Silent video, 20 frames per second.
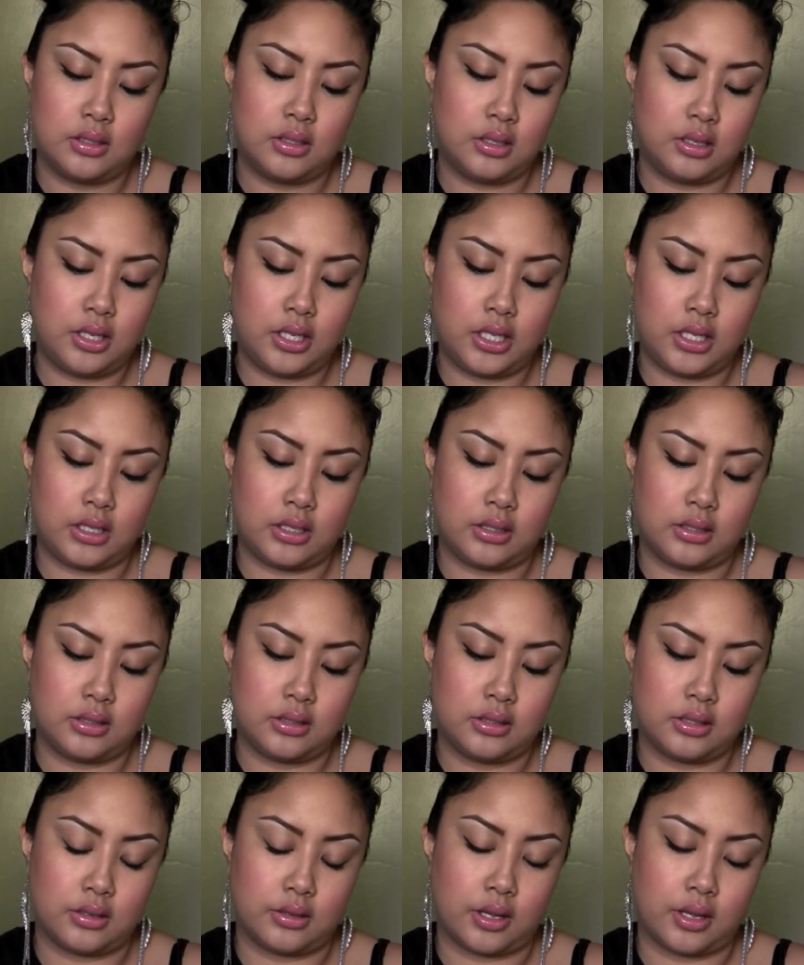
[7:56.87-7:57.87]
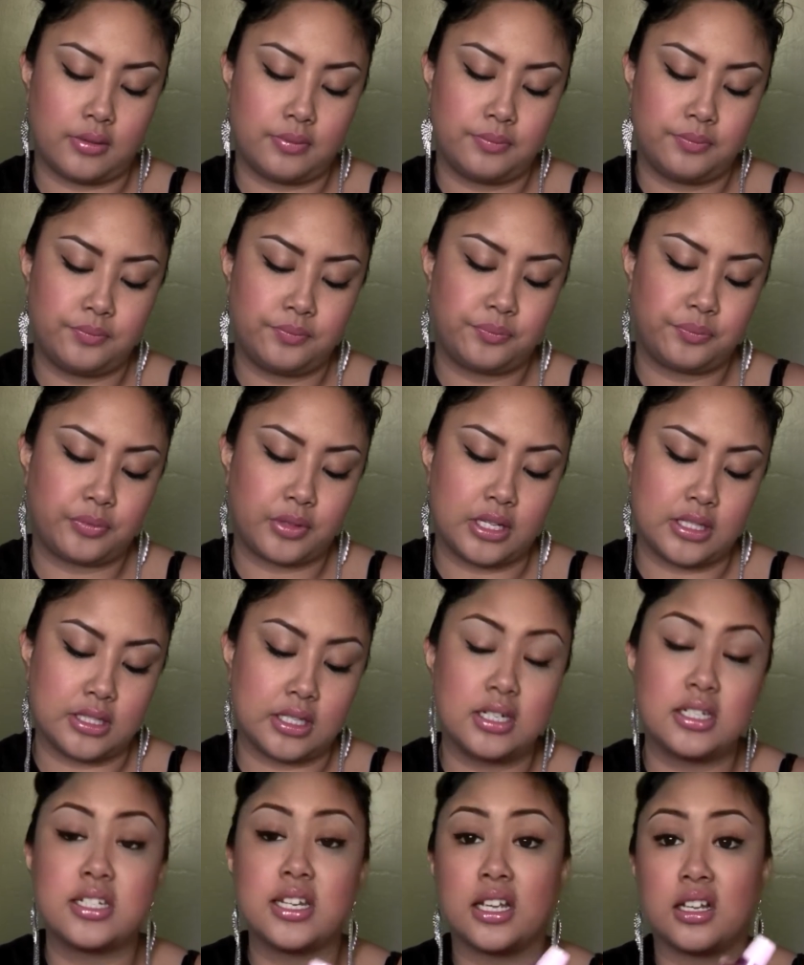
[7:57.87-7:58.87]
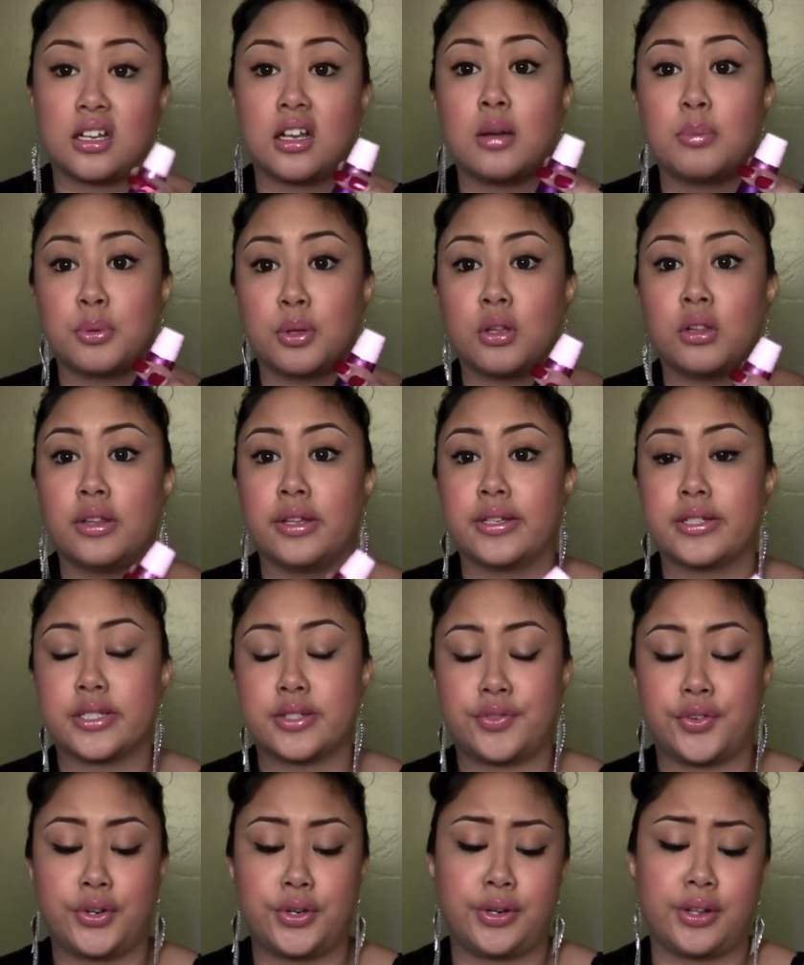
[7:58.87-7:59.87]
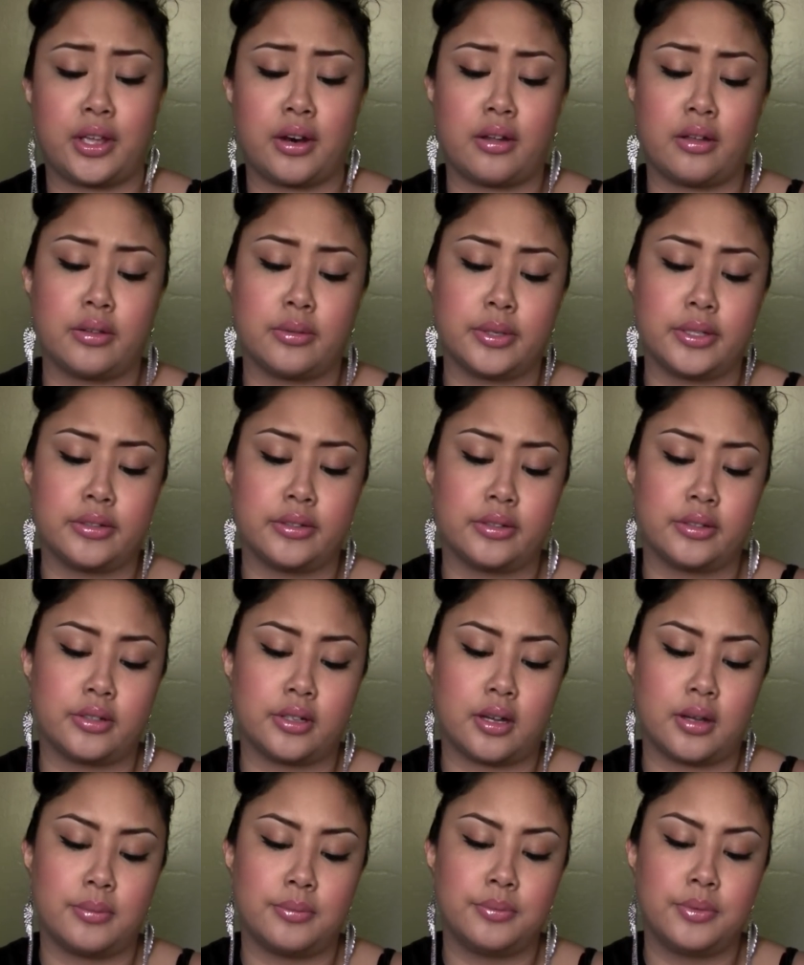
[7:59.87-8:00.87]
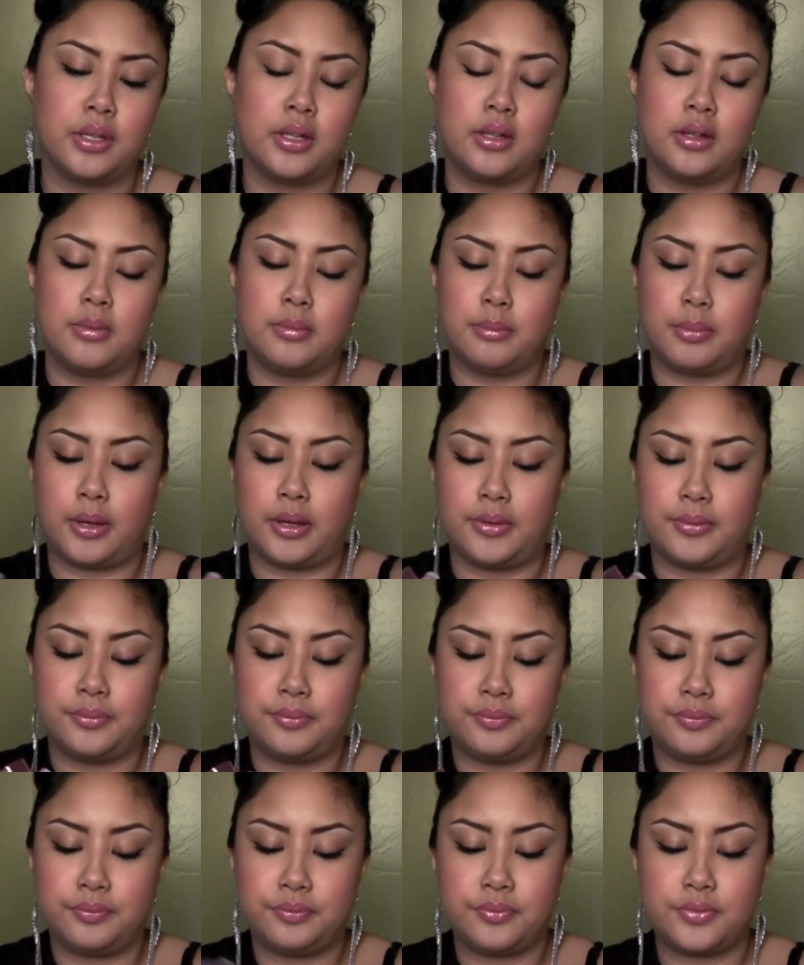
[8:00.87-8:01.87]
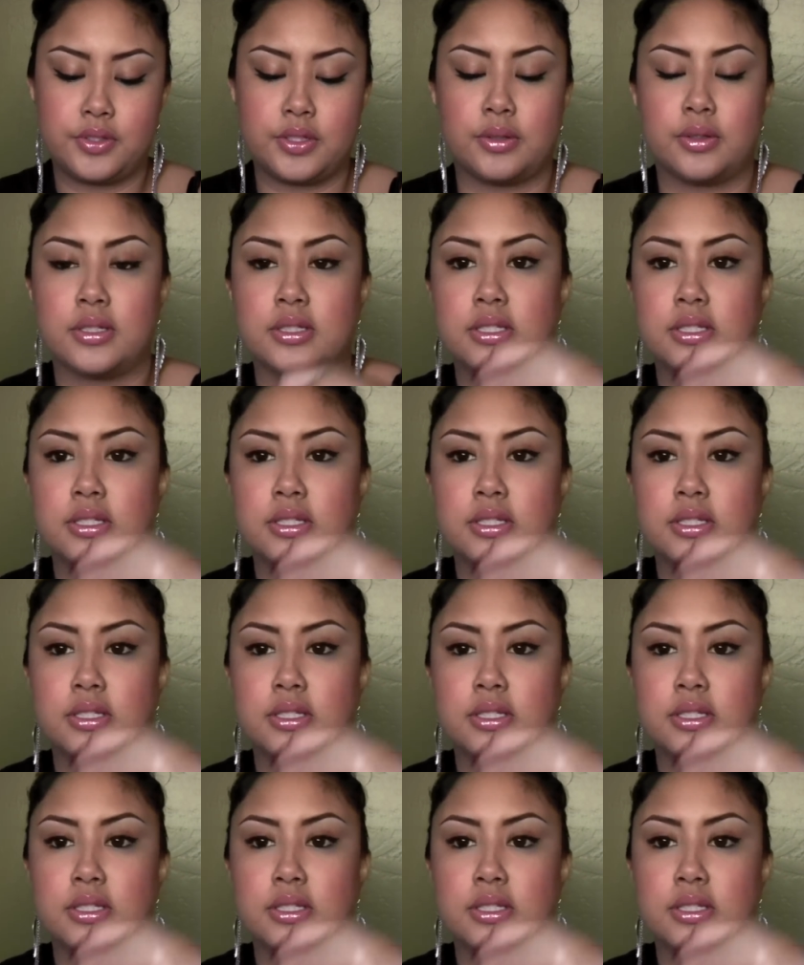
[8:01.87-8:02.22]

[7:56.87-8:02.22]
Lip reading: Oi! Okay. It's gonna take a couple clicks for you to get all the way to the top, but, so